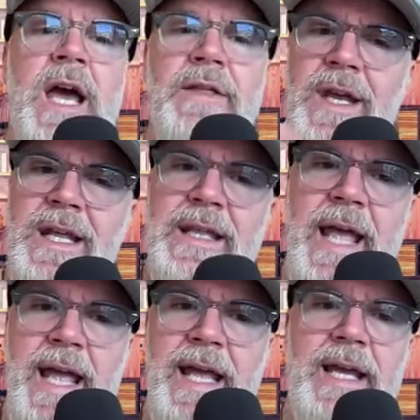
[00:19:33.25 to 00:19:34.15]
And then in
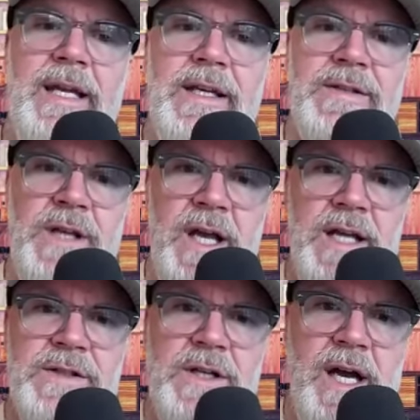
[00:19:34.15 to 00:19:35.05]
the 80s,
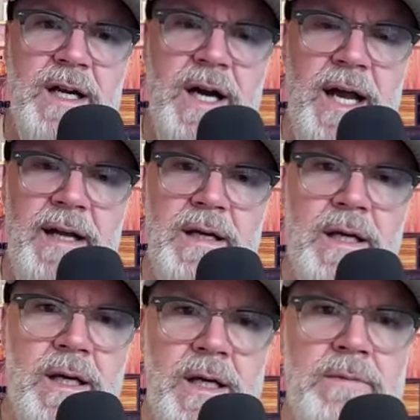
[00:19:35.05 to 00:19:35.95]
it's kind of like
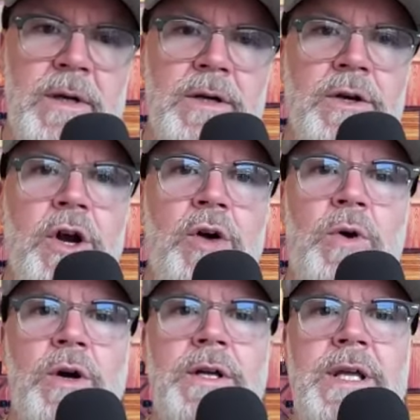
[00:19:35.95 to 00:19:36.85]
eh, no
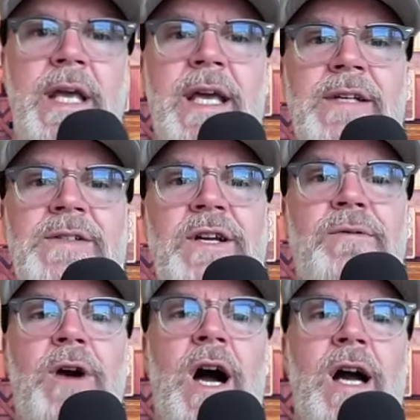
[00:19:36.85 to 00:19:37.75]
more keys in
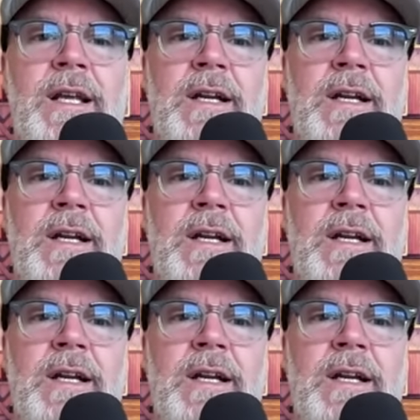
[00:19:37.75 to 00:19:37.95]
rock.